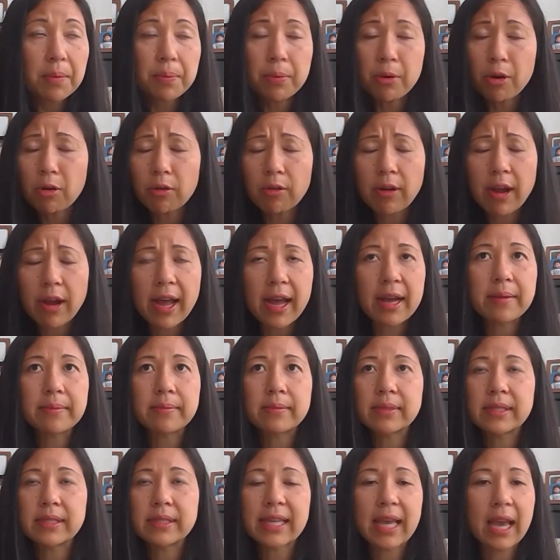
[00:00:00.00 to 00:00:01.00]

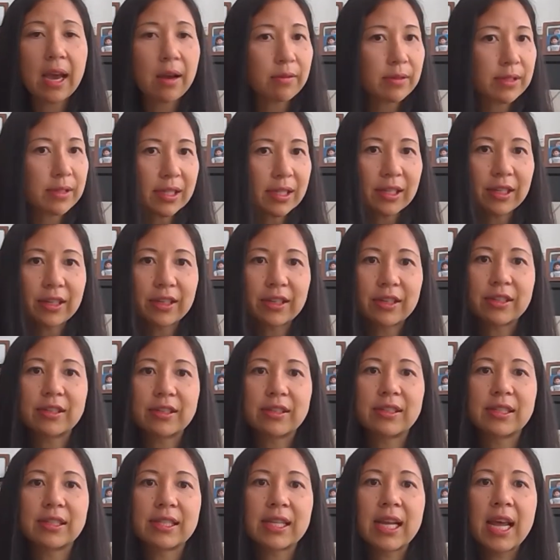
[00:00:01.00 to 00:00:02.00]
programs,
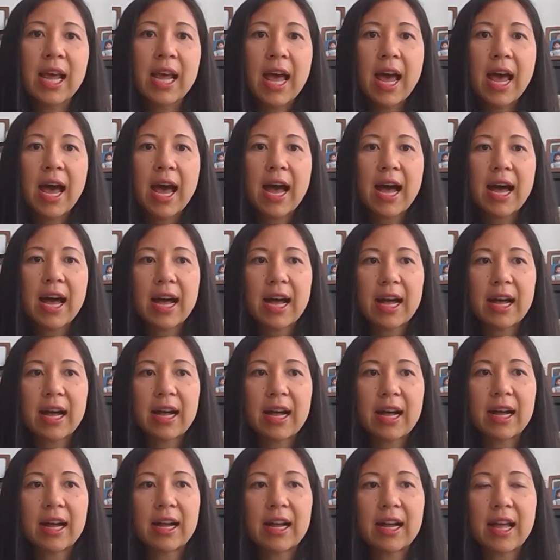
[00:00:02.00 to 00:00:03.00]
counselors,
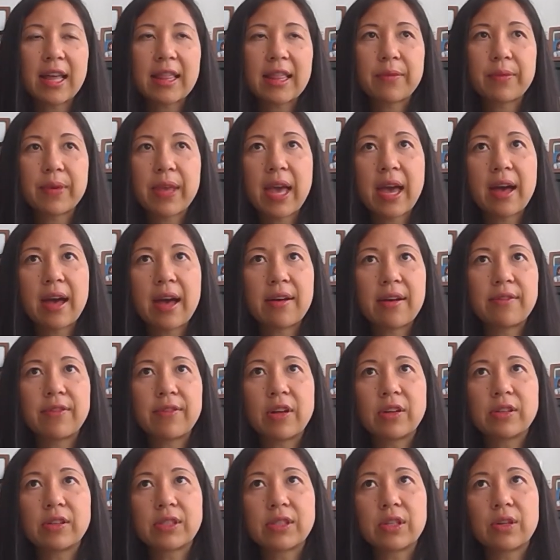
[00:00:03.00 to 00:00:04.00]
and then we have
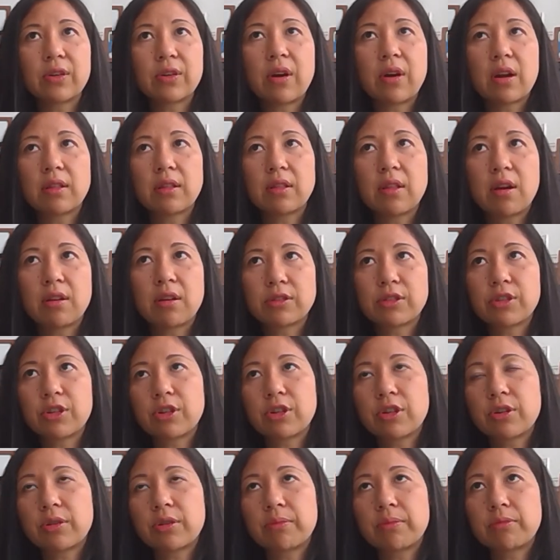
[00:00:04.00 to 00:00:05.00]
also our
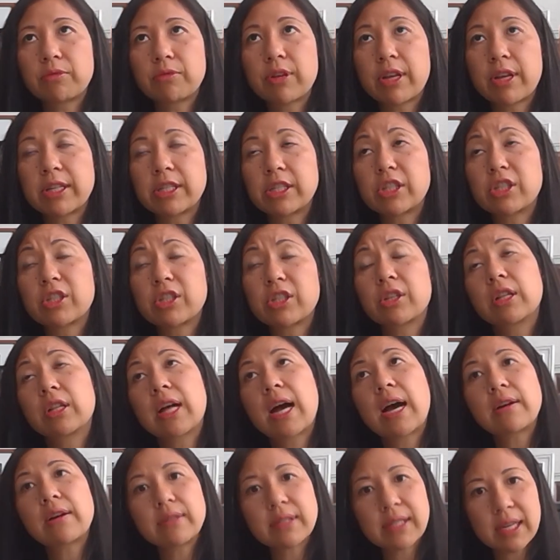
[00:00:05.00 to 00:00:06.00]
long-term transitional
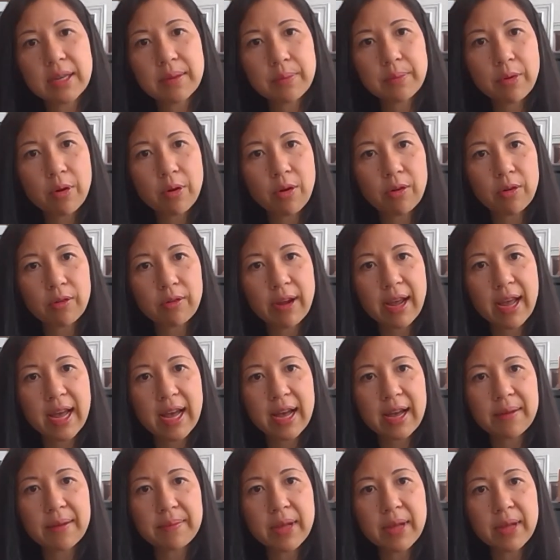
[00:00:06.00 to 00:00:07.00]
housing
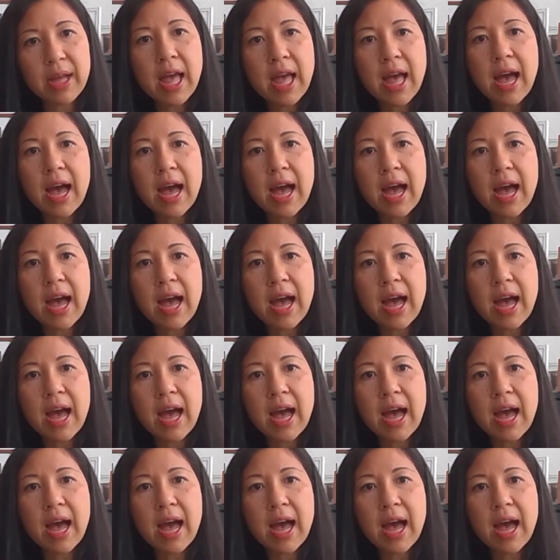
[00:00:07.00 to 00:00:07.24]
program,